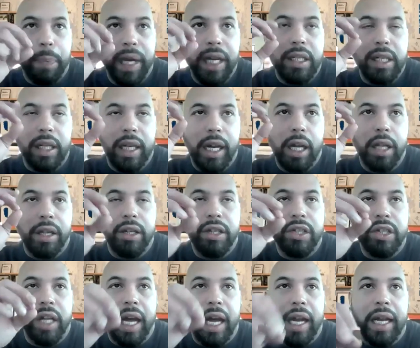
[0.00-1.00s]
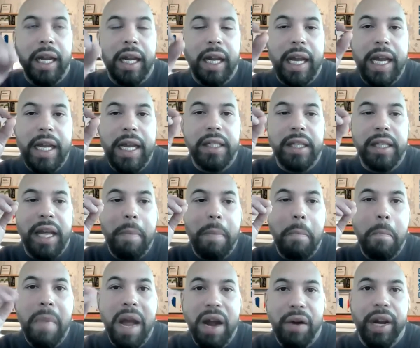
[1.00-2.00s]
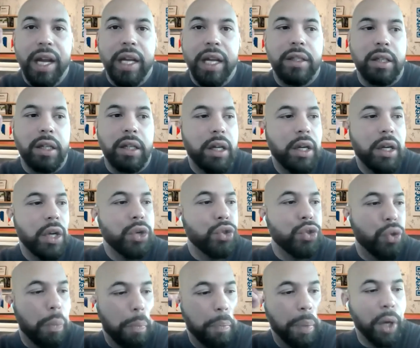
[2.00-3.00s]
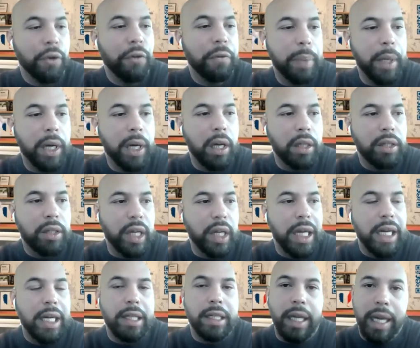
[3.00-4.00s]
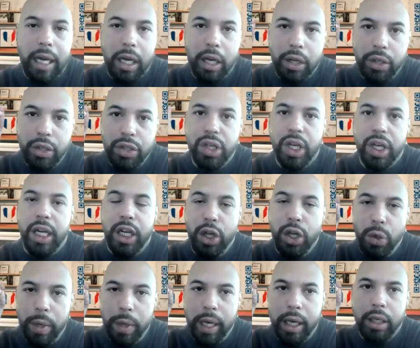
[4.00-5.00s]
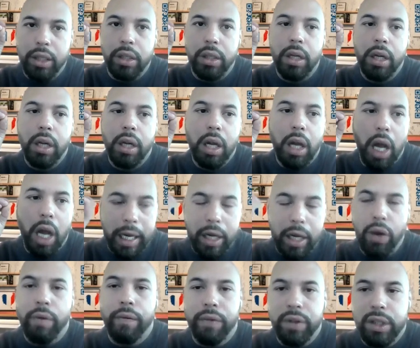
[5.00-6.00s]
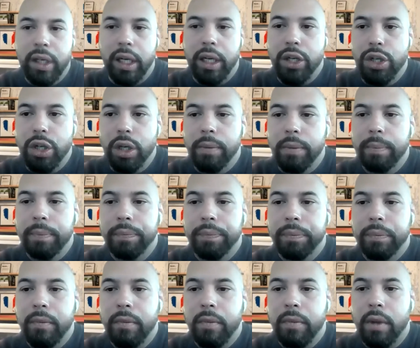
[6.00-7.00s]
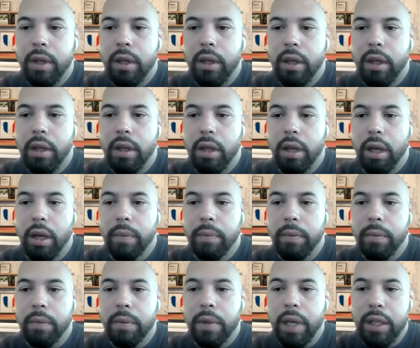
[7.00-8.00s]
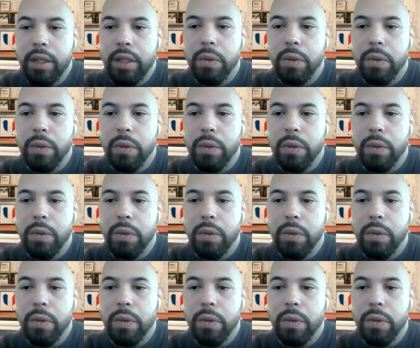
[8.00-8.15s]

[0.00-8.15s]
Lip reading: basically understanding, is there merit to both parties in continuing a conversation? Yeah, that's